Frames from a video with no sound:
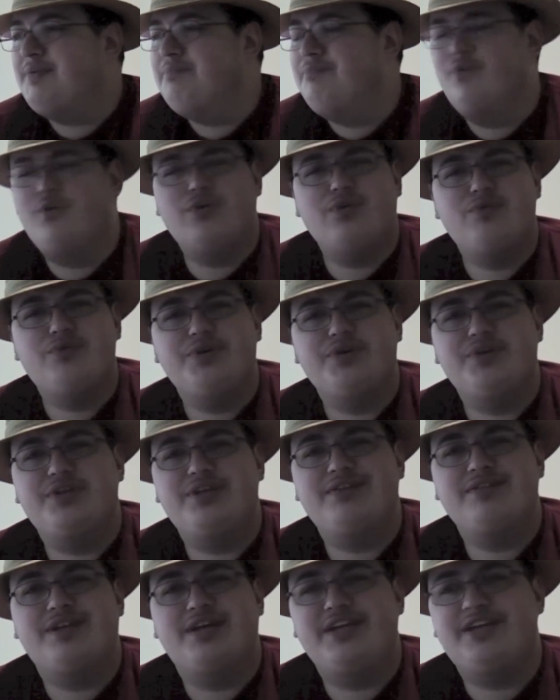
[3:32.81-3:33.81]
more
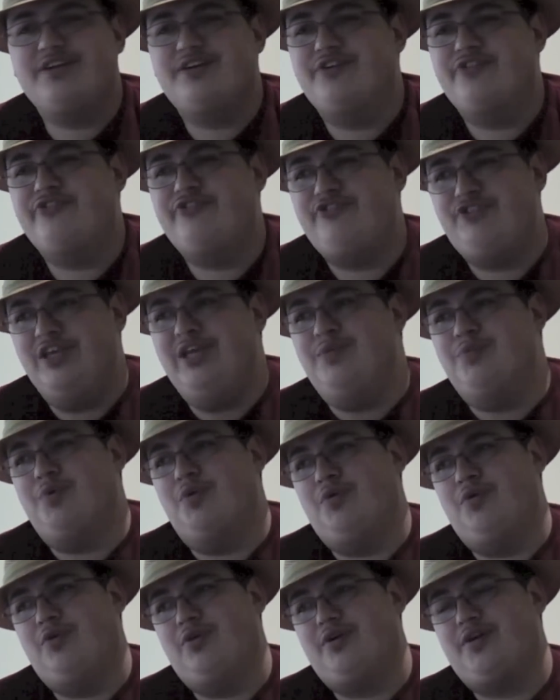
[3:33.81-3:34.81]
really like a
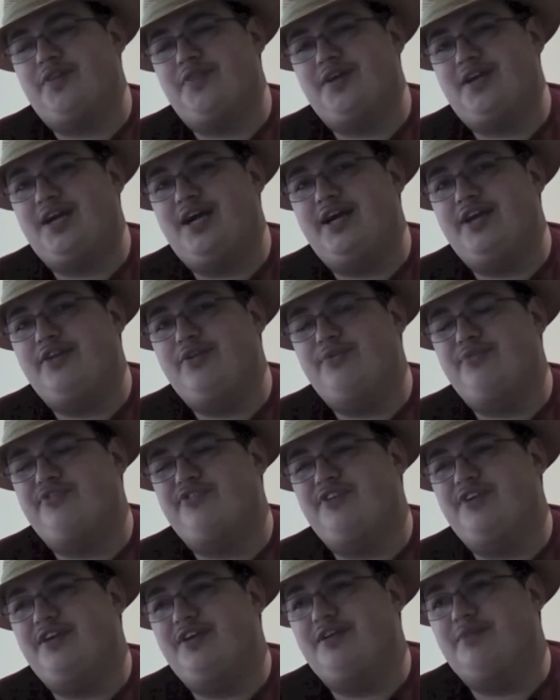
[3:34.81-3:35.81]
sequel hook, the kind you
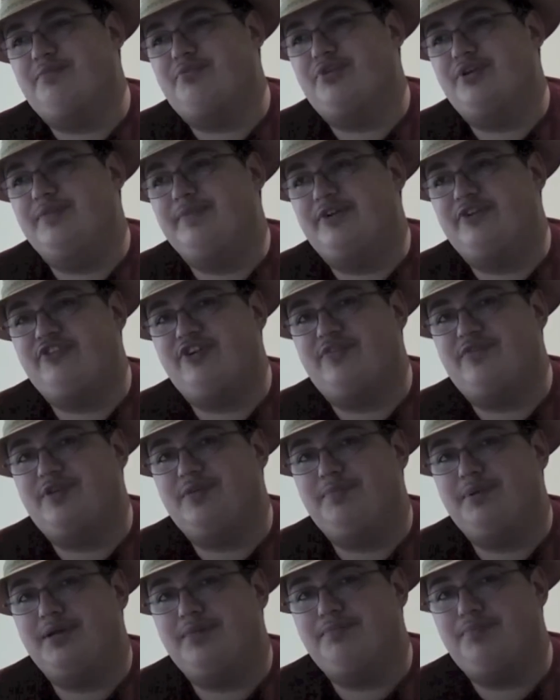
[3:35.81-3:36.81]
see in pretty much
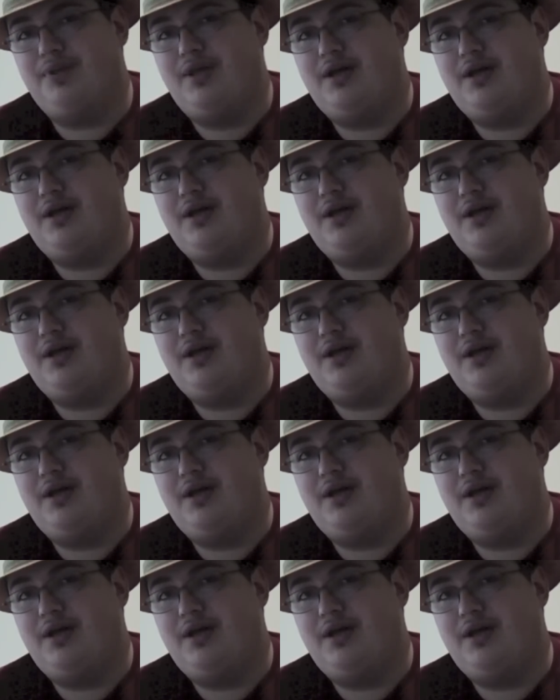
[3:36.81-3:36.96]
every big